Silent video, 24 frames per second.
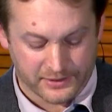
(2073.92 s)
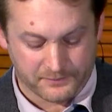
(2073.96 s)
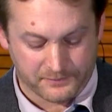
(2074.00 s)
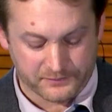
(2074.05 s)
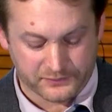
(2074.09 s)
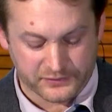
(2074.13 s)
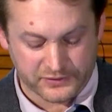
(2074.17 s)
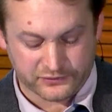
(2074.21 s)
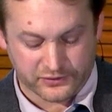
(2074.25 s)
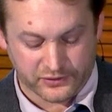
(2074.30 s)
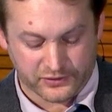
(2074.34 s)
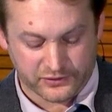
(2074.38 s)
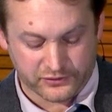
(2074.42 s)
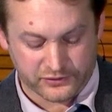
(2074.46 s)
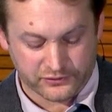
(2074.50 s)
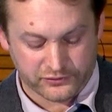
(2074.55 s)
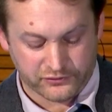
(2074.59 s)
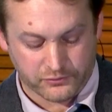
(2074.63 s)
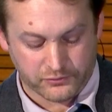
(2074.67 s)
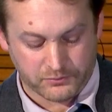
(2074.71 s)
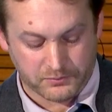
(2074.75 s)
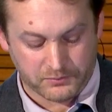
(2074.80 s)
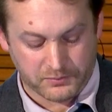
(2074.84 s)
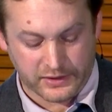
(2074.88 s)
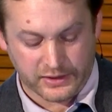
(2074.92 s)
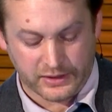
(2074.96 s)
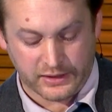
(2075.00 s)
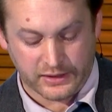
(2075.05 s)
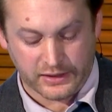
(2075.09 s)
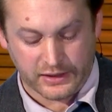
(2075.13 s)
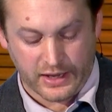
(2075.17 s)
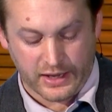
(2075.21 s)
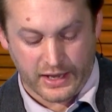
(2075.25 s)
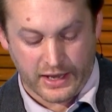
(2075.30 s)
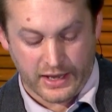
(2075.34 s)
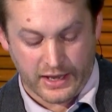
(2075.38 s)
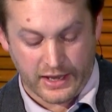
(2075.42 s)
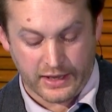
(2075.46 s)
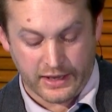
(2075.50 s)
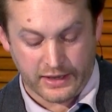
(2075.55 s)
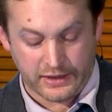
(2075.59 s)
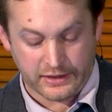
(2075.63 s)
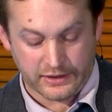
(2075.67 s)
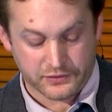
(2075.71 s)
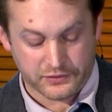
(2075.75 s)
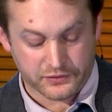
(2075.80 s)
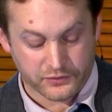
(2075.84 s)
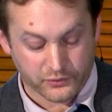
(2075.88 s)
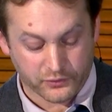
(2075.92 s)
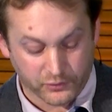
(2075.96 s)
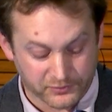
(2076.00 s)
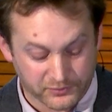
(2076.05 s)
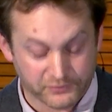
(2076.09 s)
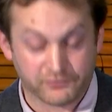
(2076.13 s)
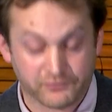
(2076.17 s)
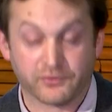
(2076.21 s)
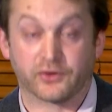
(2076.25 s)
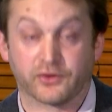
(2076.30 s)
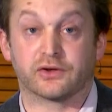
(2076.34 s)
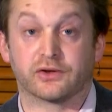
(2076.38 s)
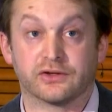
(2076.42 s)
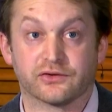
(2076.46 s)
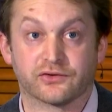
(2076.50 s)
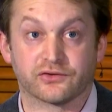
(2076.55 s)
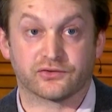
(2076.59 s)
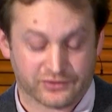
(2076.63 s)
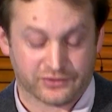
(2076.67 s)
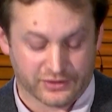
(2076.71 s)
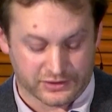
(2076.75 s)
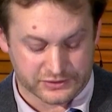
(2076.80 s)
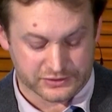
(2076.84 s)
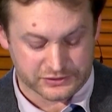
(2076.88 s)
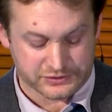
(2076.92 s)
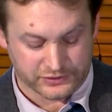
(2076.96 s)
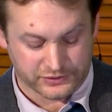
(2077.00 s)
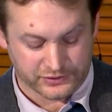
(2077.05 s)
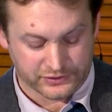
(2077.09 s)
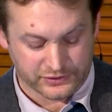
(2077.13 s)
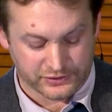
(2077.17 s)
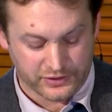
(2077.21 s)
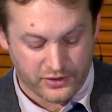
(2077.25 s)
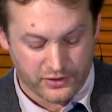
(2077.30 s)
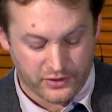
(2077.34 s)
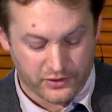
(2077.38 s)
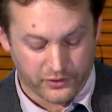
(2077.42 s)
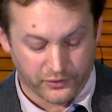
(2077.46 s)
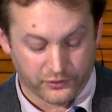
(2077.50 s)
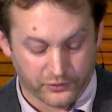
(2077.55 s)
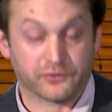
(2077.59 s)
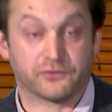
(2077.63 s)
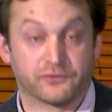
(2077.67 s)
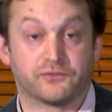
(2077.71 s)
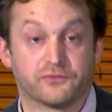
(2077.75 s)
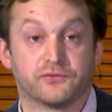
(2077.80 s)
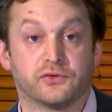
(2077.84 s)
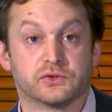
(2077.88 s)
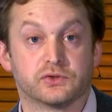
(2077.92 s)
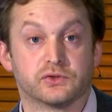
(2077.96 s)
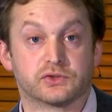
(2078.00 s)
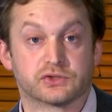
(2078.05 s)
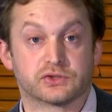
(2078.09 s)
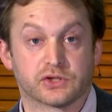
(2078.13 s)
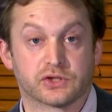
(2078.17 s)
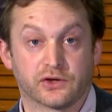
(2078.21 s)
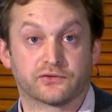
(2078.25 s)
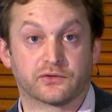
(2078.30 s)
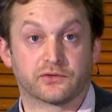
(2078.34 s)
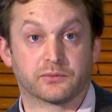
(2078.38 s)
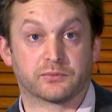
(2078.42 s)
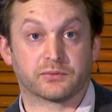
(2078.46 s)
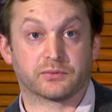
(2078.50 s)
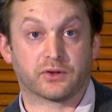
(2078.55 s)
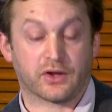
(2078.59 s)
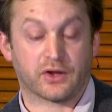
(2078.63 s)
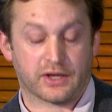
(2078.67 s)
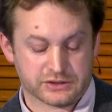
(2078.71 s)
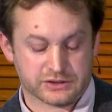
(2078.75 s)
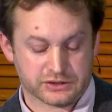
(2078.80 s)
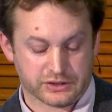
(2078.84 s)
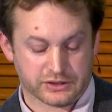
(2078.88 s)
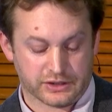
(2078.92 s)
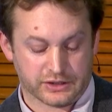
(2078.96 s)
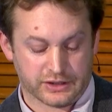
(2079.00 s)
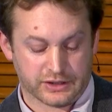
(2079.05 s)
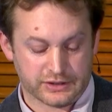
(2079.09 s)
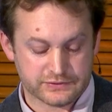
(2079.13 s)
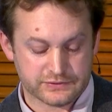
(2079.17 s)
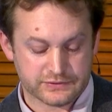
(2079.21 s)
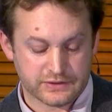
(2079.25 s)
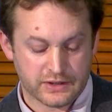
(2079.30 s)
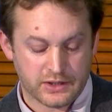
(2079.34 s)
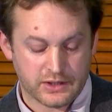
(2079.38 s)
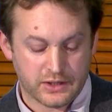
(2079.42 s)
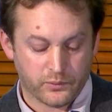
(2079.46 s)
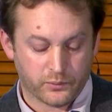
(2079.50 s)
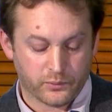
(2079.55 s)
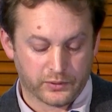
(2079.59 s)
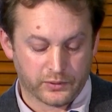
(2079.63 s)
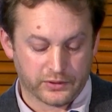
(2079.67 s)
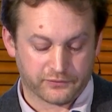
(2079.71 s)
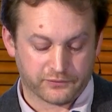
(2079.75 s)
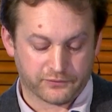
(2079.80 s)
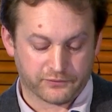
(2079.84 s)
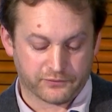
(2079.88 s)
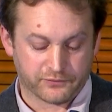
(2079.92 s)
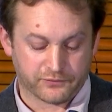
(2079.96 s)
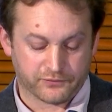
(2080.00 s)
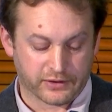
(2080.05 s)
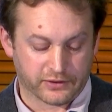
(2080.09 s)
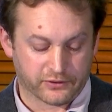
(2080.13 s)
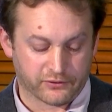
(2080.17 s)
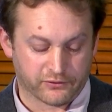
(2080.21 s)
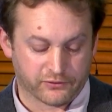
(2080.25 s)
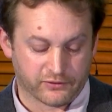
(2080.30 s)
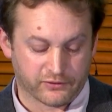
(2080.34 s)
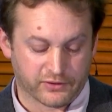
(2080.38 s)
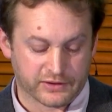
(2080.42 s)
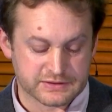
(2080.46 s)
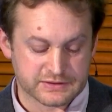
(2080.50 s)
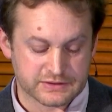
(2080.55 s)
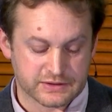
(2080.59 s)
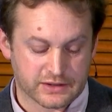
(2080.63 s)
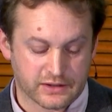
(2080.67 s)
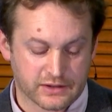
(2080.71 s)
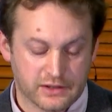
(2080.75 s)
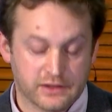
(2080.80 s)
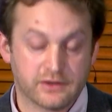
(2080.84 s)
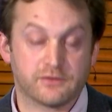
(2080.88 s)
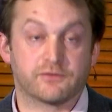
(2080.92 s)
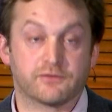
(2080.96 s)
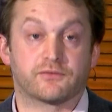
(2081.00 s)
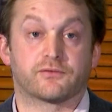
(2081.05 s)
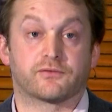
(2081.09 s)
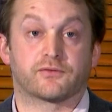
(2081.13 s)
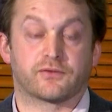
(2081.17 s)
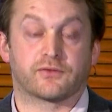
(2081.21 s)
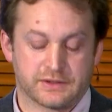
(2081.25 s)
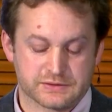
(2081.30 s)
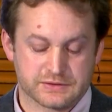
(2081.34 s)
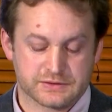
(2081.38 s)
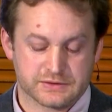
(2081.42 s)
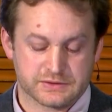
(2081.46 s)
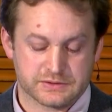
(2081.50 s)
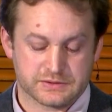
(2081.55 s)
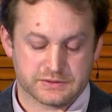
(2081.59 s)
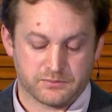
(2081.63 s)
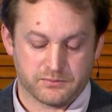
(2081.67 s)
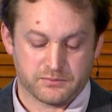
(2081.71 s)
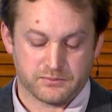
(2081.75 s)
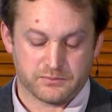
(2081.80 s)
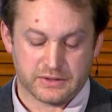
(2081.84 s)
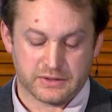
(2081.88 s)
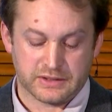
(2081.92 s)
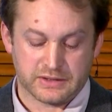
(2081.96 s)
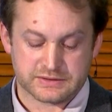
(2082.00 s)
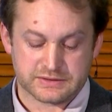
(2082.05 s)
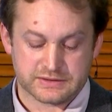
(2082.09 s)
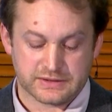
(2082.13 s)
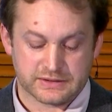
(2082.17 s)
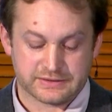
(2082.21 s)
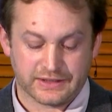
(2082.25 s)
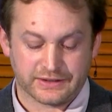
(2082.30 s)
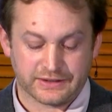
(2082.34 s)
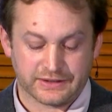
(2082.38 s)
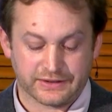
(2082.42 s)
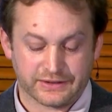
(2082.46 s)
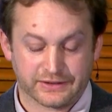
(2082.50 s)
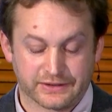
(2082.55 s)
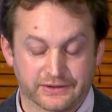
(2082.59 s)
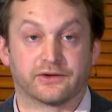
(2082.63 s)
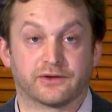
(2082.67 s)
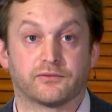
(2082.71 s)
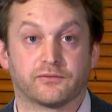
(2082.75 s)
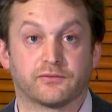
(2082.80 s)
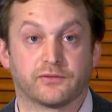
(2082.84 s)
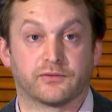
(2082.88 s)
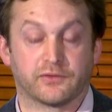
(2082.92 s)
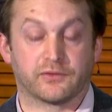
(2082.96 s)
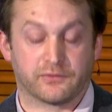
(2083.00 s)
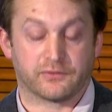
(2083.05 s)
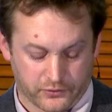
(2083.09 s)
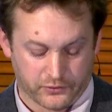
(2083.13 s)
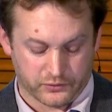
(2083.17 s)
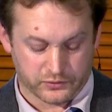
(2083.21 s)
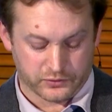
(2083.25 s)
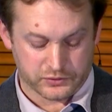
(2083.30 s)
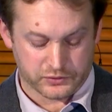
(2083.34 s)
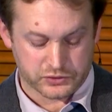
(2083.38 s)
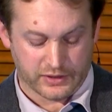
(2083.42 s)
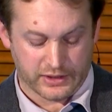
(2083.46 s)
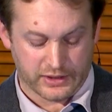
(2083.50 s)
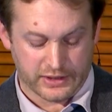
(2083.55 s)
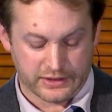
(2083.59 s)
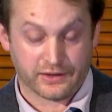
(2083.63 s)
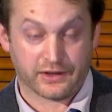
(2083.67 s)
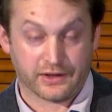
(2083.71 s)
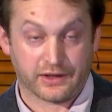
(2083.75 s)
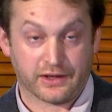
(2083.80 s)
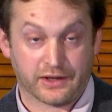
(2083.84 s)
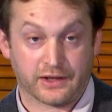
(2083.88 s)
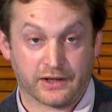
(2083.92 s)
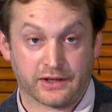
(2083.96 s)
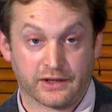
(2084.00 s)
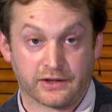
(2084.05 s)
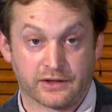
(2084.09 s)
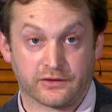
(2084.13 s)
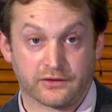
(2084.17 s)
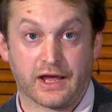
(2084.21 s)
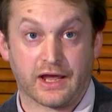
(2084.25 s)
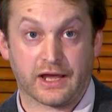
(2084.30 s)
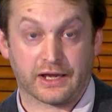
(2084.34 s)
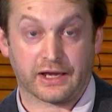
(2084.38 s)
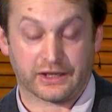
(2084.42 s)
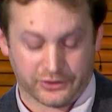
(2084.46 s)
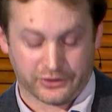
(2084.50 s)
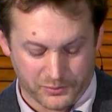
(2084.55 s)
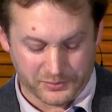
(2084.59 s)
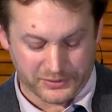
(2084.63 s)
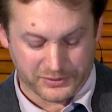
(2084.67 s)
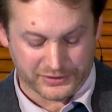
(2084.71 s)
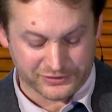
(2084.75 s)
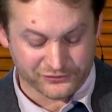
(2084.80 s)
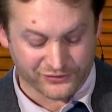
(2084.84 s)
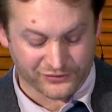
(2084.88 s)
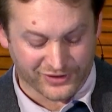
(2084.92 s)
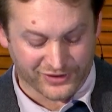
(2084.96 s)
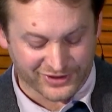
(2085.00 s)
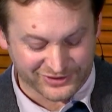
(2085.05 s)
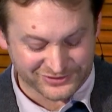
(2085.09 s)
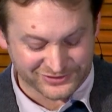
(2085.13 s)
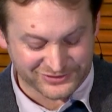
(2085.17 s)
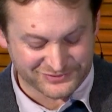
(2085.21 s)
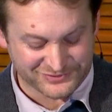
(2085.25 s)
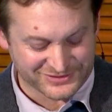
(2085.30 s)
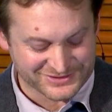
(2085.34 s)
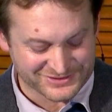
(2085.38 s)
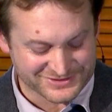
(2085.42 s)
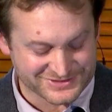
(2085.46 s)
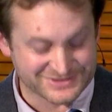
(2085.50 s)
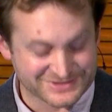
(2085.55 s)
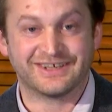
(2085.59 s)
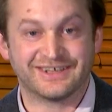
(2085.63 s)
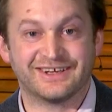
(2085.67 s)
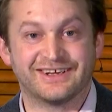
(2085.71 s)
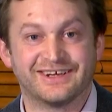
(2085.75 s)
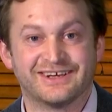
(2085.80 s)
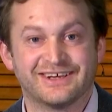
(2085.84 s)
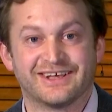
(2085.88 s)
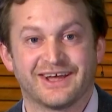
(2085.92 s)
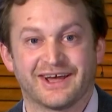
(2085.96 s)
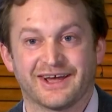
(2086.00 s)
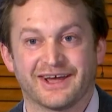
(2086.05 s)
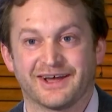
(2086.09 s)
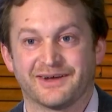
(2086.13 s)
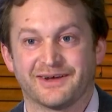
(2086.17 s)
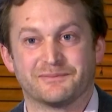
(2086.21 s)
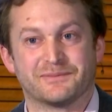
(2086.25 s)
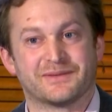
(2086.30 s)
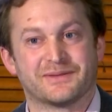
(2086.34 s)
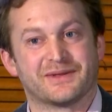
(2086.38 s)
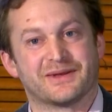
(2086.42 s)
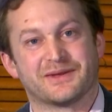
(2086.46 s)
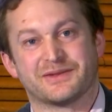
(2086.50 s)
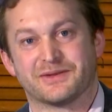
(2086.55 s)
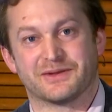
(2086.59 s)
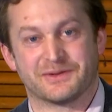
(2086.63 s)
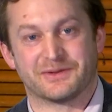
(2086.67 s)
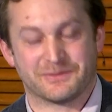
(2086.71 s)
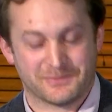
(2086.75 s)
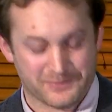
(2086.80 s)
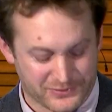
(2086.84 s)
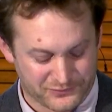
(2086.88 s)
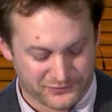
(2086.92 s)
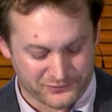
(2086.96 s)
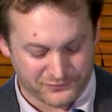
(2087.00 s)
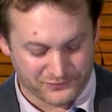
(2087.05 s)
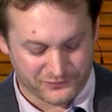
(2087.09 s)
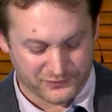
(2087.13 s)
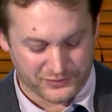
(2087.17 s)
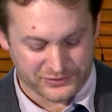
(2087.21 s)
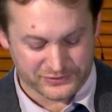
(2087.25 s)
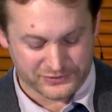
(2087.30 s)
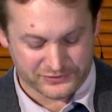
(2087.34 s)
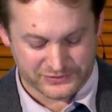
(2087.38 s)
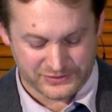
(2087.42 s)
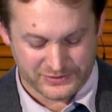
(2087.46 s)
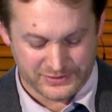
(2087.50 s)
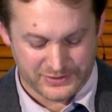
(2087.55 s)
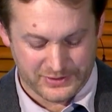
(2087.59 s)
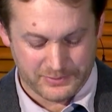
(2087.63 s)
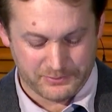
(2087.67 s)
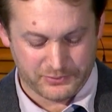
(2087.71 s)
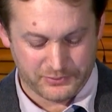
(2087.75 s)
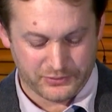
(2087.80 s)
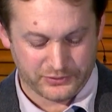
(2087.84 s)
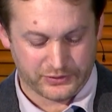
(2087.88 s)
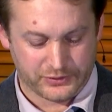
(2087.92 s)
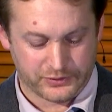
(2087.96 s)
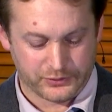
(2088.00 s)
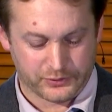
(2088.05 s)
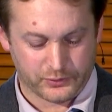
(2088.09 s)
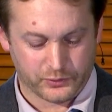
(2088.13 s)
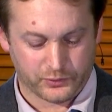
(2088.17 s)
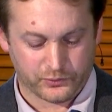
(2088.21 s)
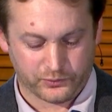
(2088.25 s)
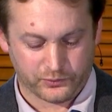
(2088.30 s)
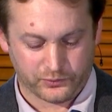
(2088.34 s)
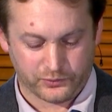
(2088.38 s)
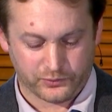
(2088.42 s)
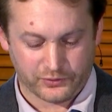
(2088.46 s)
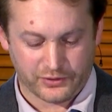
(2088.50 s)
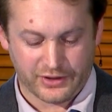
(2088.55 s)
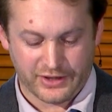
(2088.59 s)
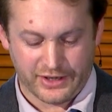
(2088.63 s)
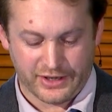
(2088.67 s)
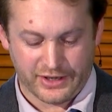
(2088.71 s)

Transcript: There's going to be a thought-provoking discussion on the future of supply chains with Frank Reister, France's Minister Delegate for Foreign Trade and Economic Attractiveness, the most French political